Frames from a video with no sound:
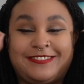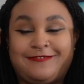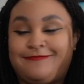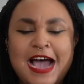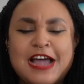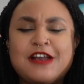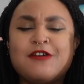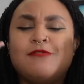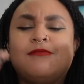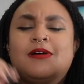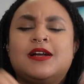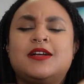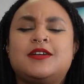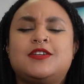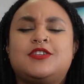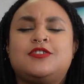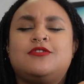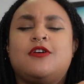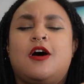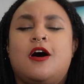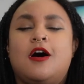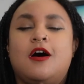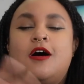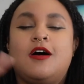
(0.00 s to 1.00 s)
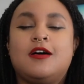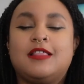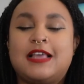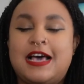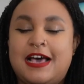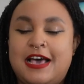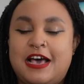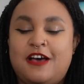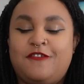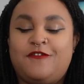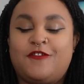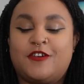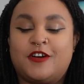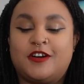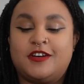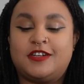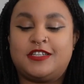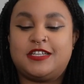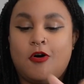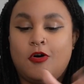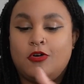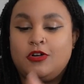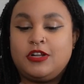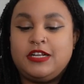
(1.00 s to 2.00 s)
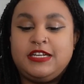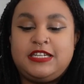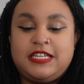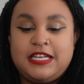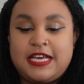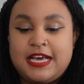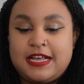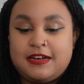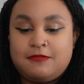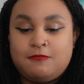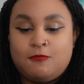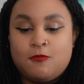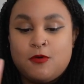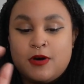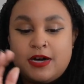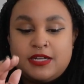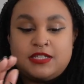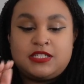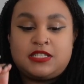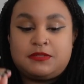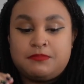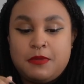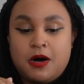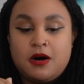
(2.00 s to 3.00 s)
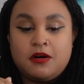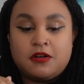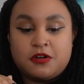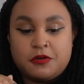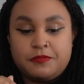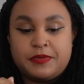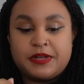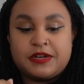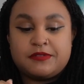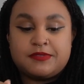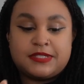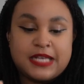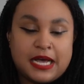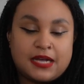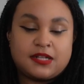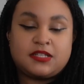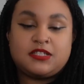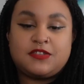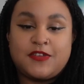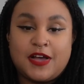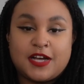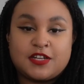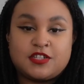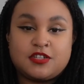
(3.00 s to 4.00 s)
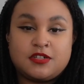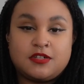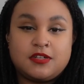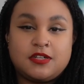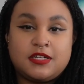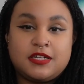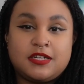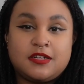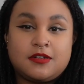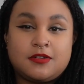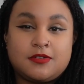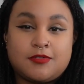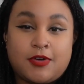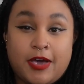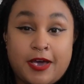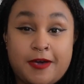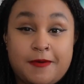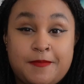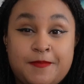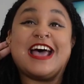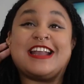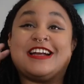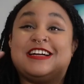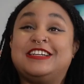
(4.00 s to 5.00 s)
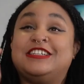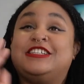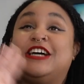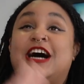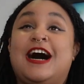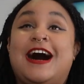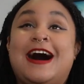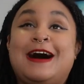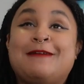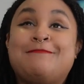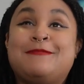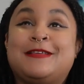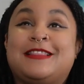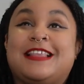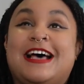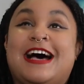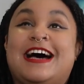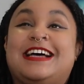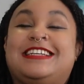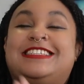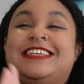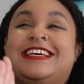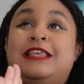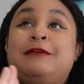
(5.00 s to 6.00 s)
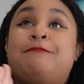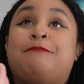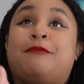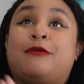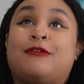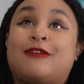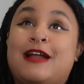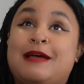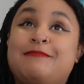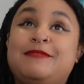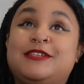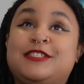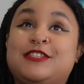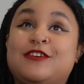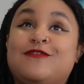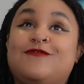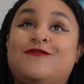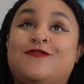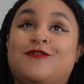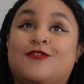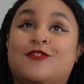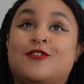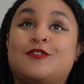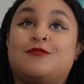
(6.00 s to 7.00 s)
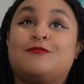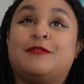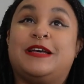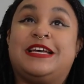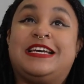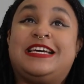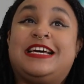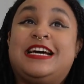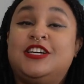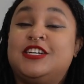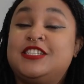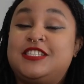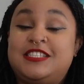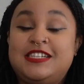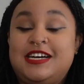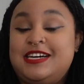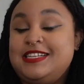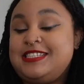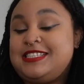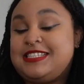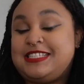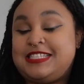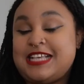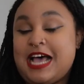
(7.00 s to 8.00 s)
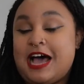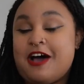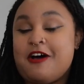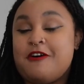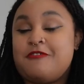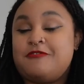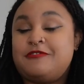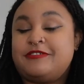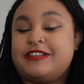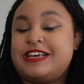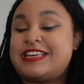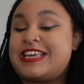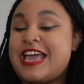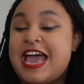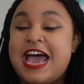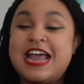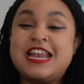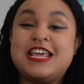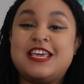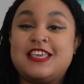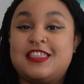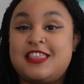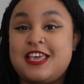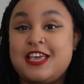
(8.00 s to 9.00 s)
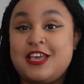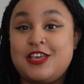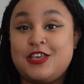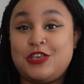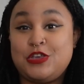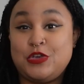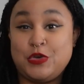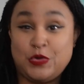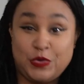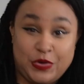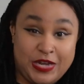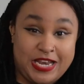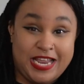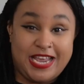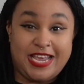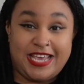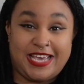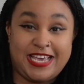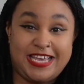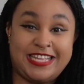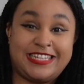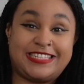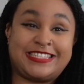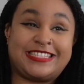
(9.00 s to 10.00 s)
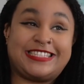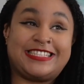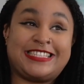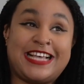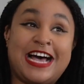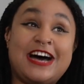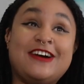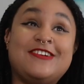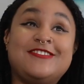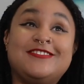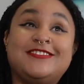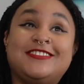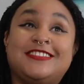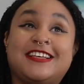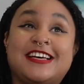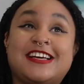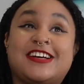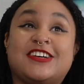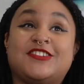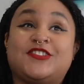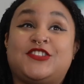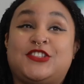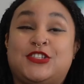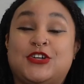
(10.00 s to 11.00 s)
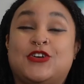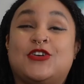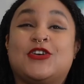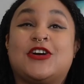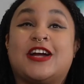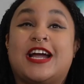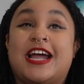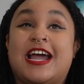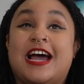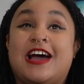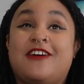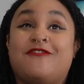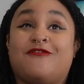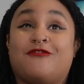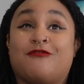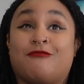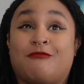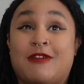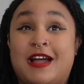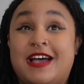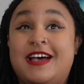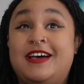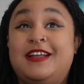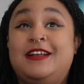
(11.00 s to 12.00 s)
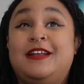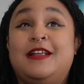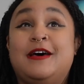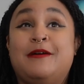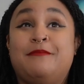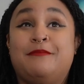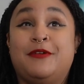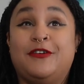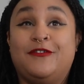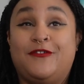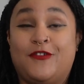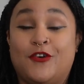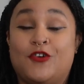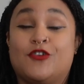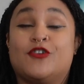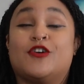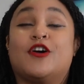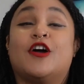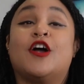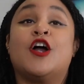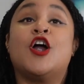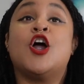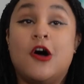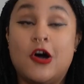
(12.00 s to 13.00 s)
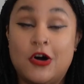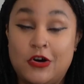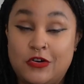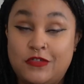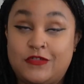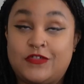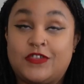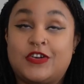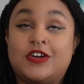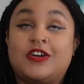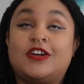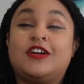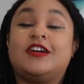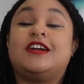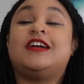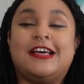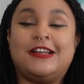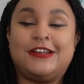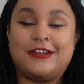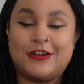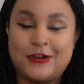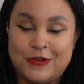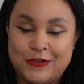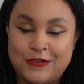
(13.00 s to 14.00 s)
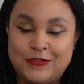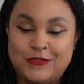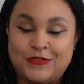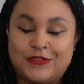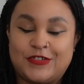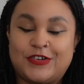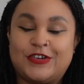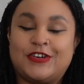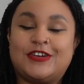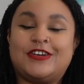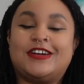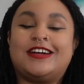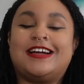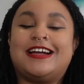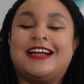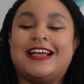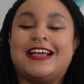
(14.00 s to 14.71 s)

I don't want to do all that effort only to get one small little bit of satisfaction in it, okay? And on top of that, the premise of Fourth Wing does not sound like anything unique. It sounds like a story I've read before over and over